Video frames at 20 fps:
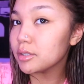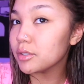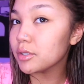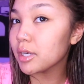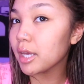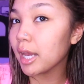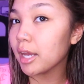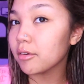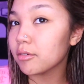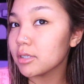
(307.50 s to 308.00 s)
You
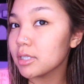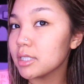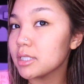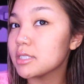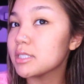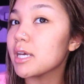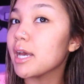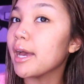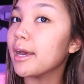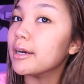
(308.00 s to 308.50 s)
can't really
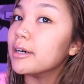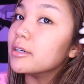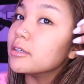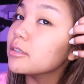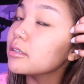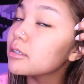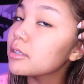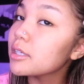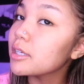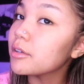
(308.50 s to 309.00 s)

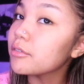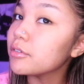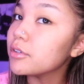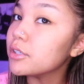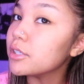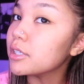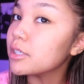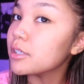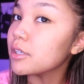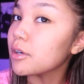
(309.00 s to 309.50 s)
tell if you
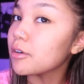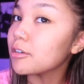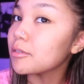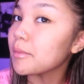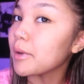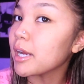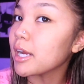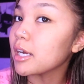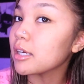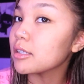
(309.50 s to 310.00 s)
didn't know what
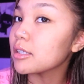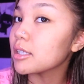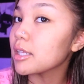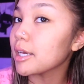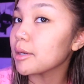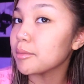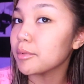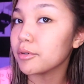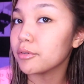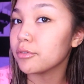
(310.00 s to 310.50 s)
my hair looked
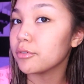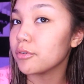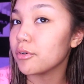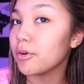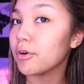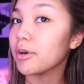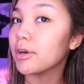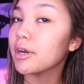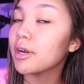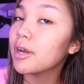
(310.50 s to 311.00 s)
like
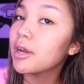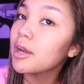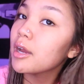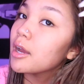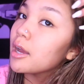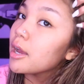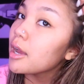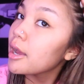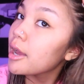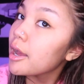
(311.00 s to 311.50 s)
before,
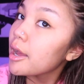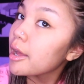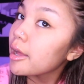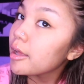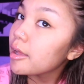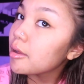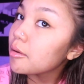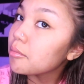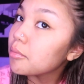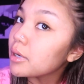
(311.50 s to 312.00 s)

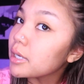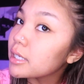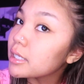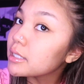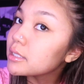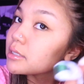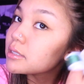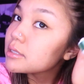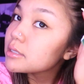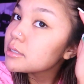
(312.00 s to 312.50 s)
but
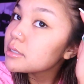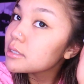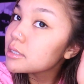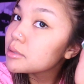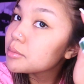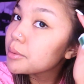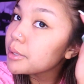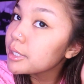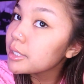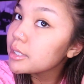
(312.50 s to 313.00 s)
it's
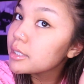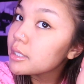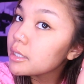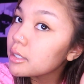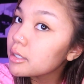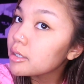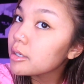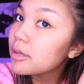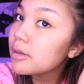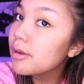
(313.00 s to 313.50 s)

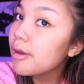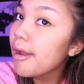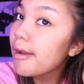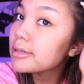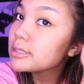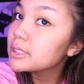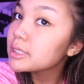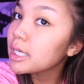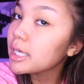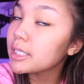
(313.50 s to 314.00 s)

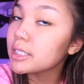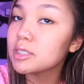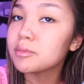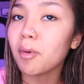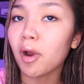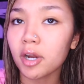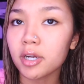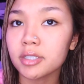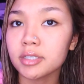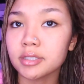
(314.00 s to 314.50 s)
getting
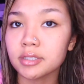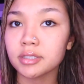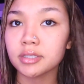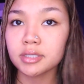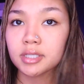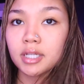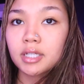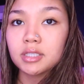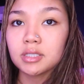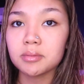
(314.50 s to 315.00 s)
sparse. It's
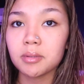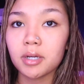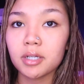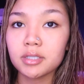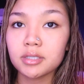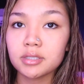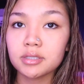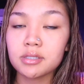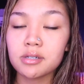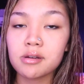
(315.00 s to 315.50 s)
getting
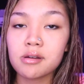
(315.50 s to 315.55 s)
sparse.